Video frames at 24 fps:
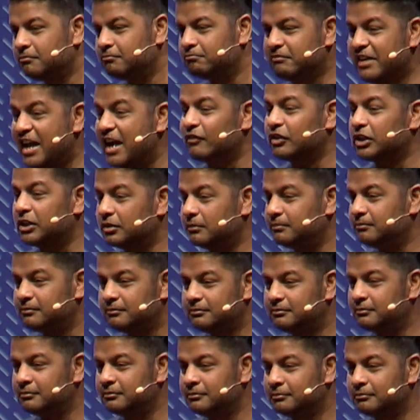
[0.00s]
Never.
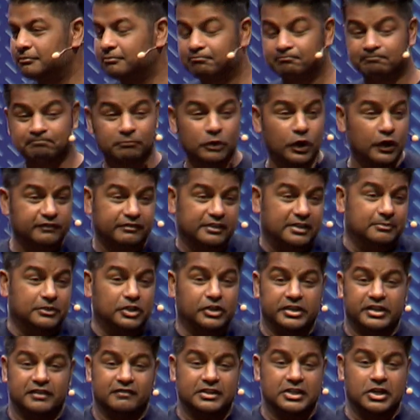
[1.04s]
Most of them
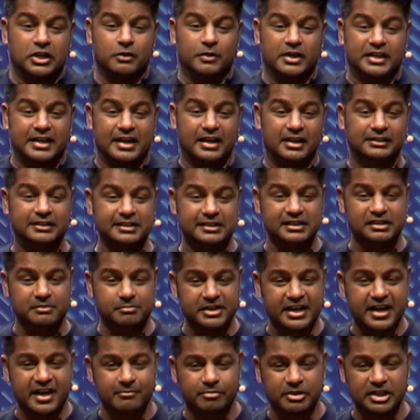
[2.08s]
don't even know what the hell
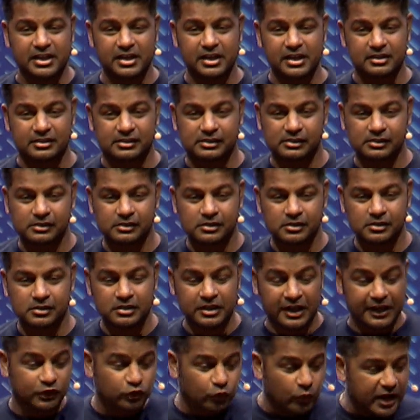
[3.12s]
TCP/IP is.
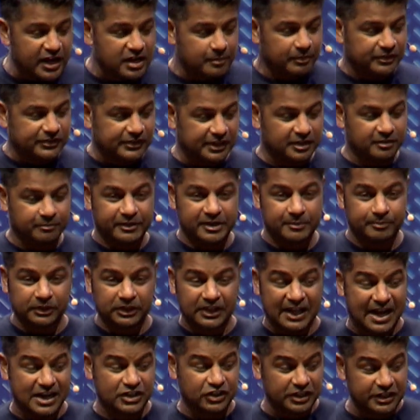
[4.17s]
And 20% of
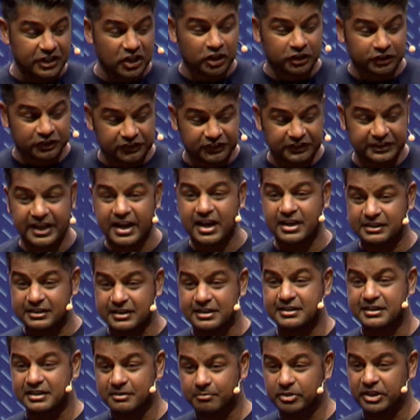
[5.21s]
people actually understand
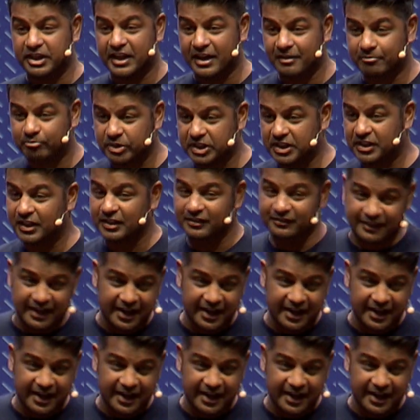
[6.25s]
TCP/IP, and